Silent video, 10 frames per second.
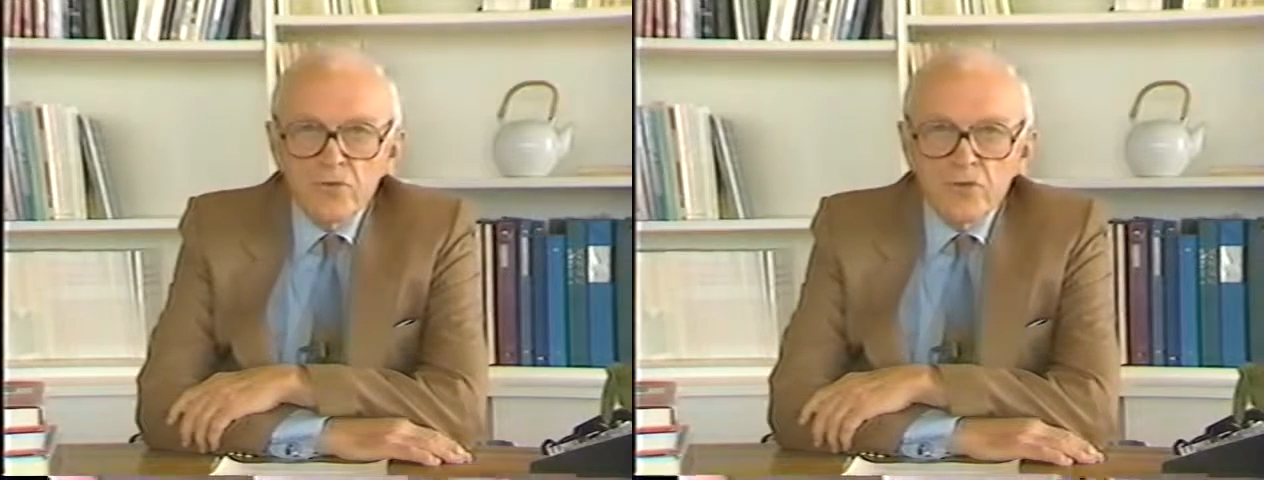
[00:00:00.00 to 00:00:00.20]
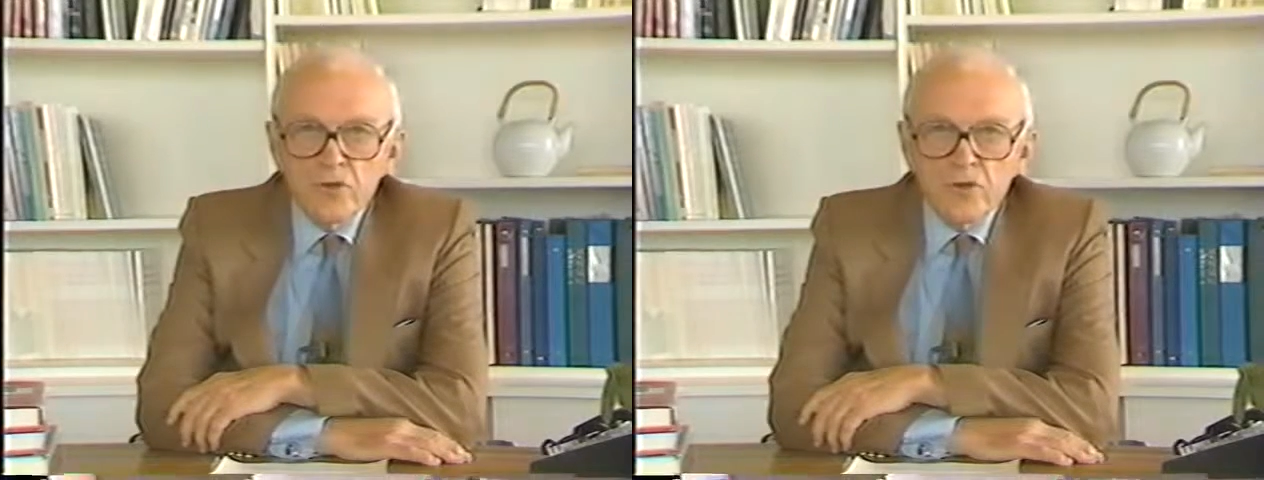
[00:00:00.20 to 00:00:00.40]

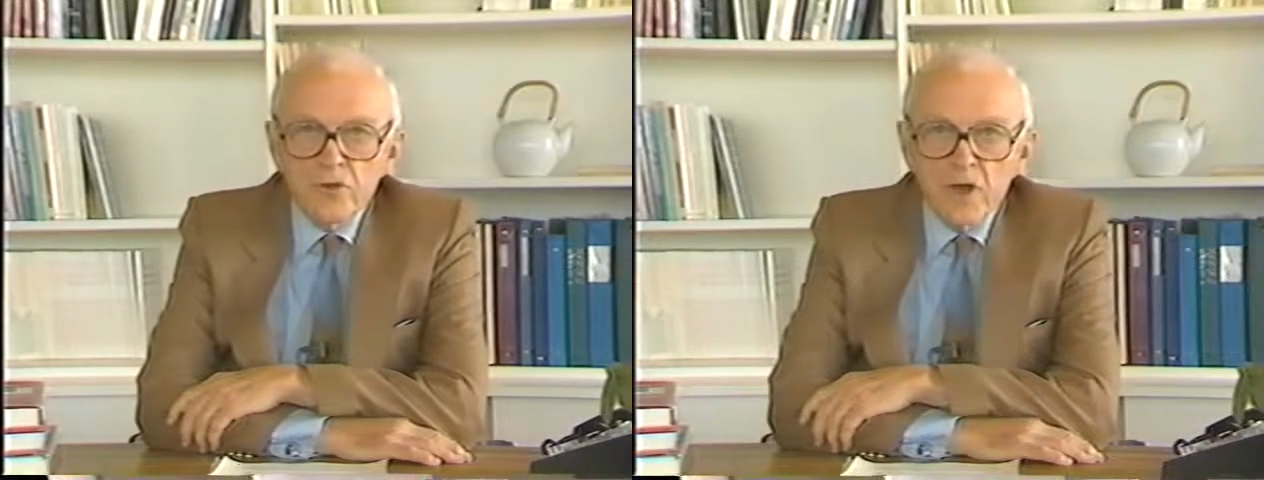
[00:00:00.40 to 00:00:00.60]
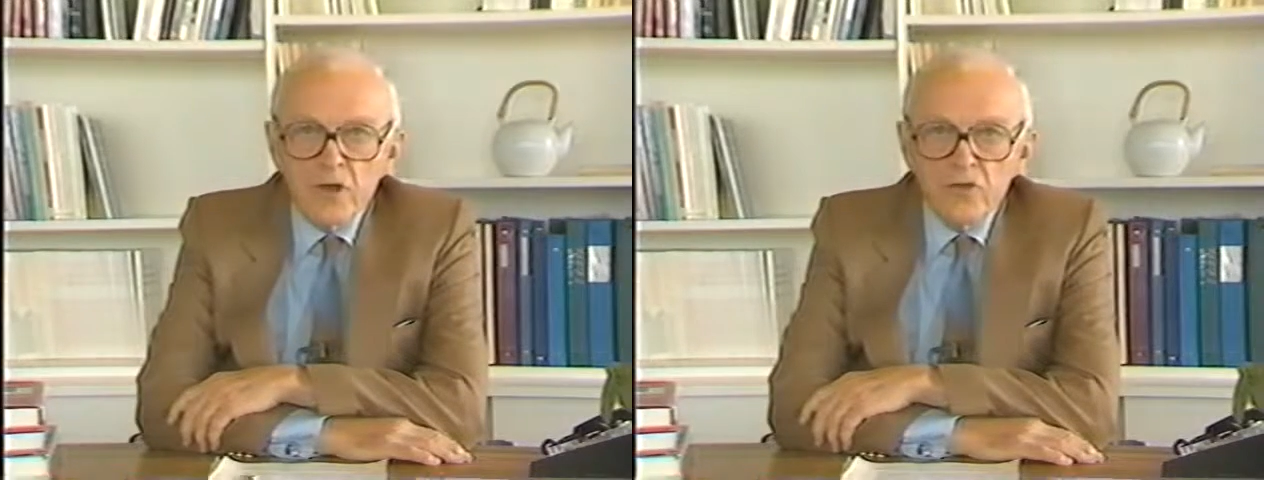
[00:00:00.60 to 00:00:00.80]
Research
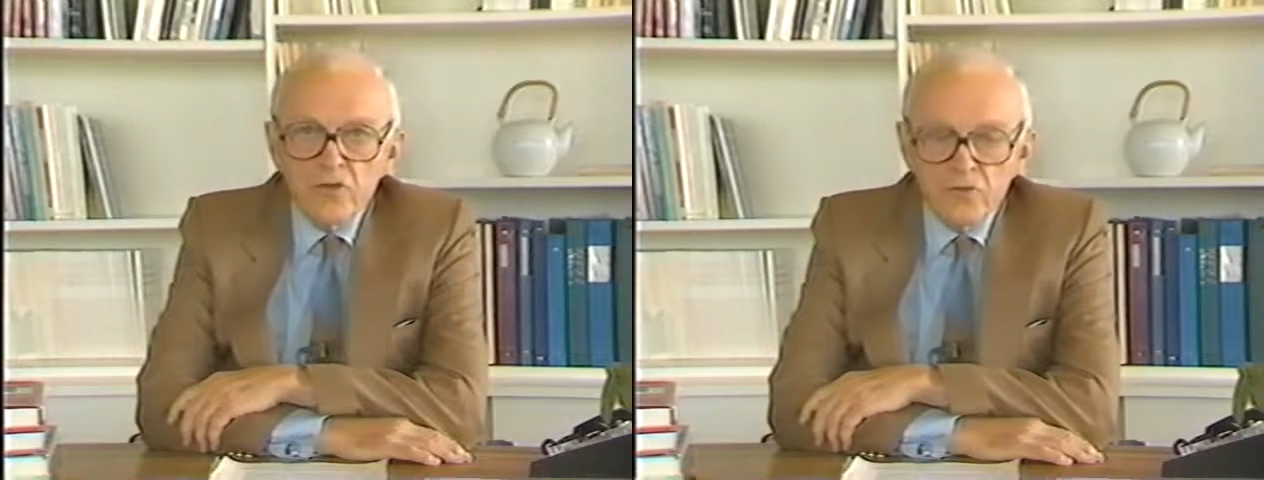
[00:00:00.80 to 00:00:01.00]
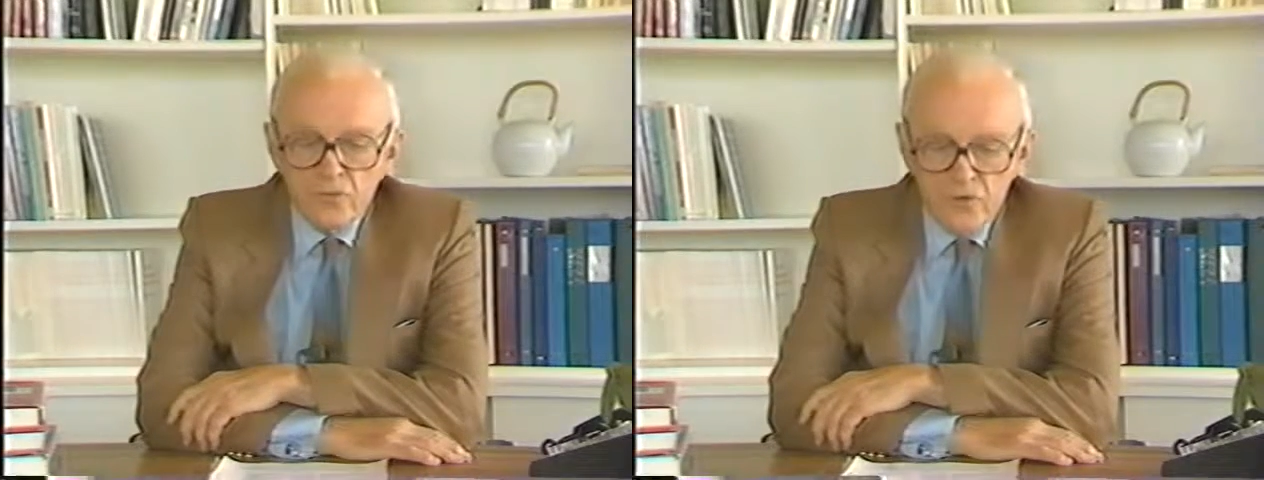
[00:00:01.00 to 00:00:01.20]
housed
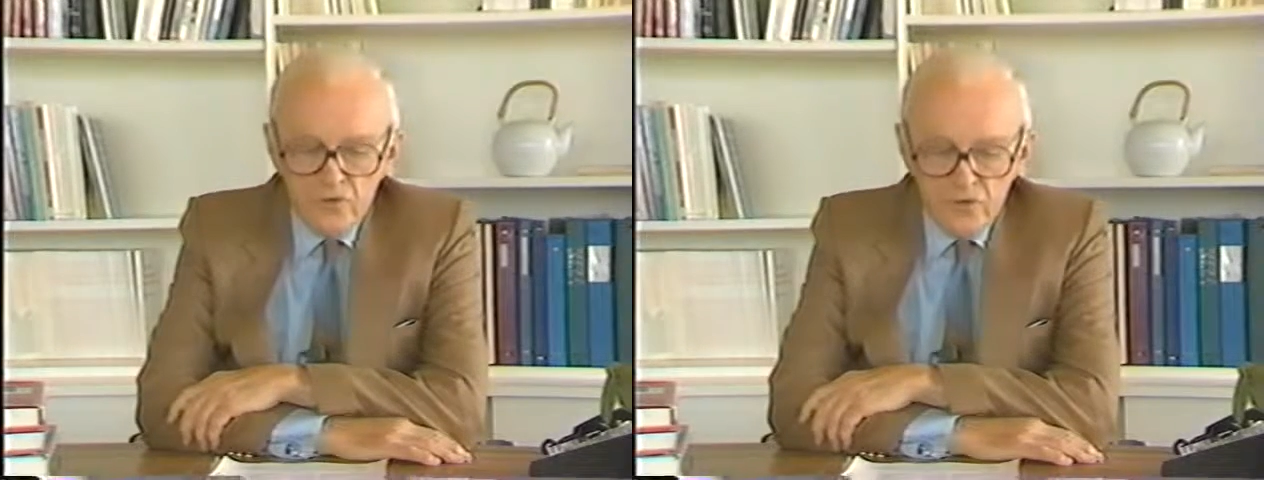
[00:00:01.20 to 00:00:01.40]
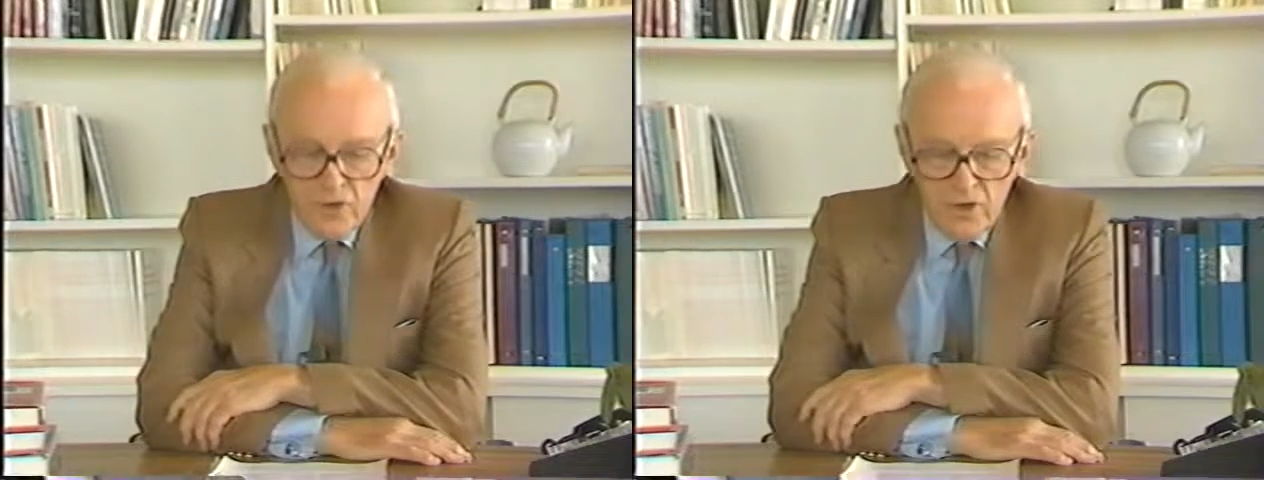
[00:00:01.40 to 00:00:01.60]
the
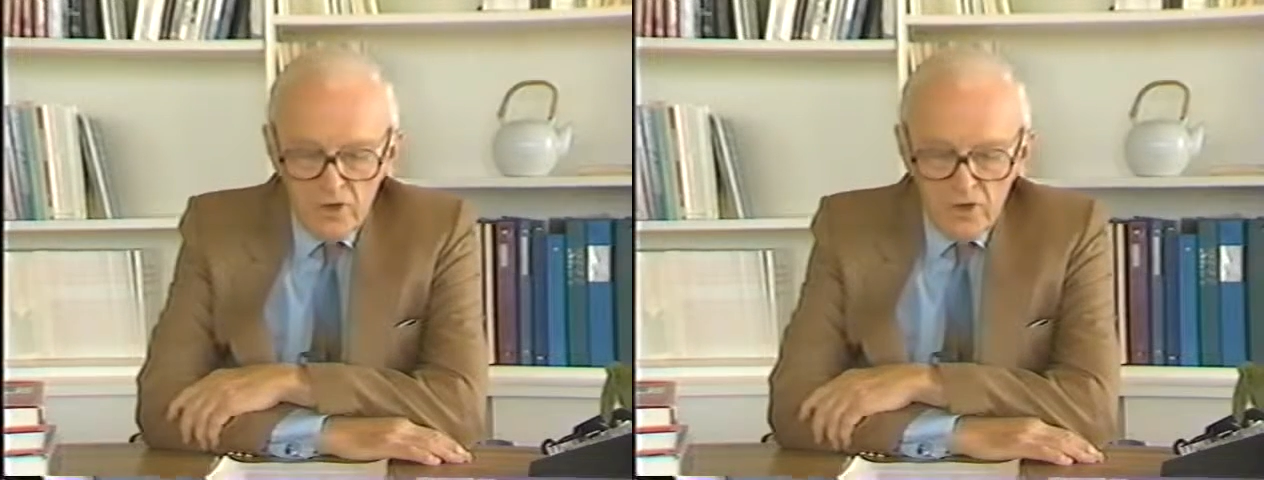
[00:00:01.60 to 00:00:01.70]
first